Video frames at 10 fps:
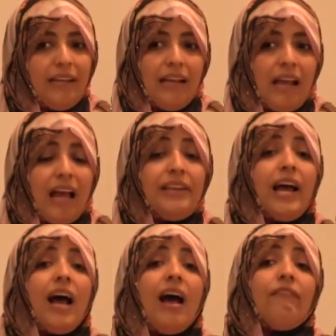Now
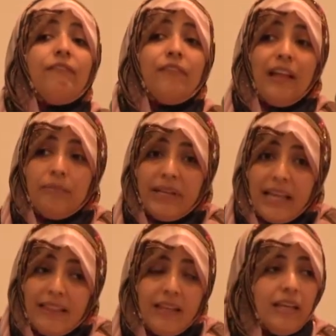this
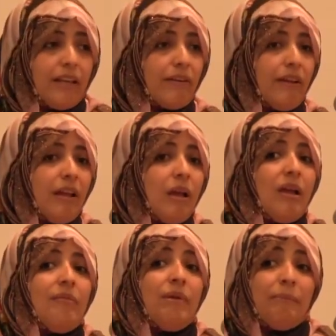transitional
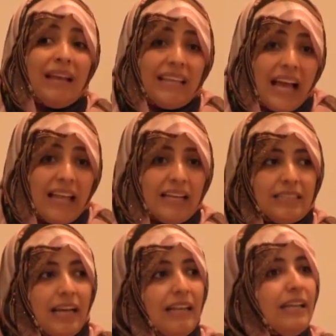period, it's true
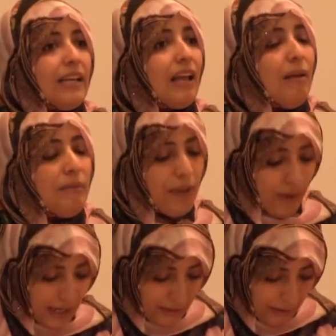that it's much
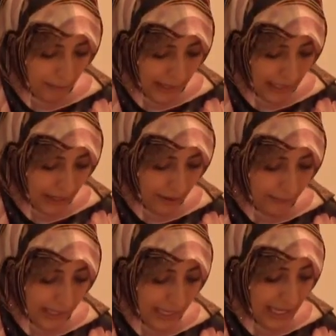better than it was
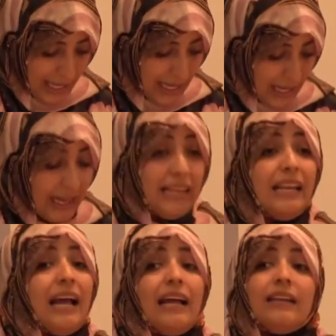before the Arab
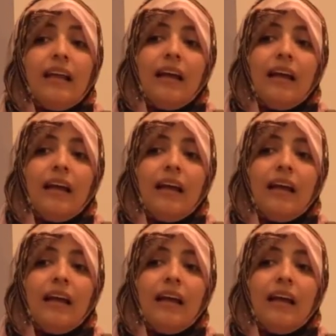Spring,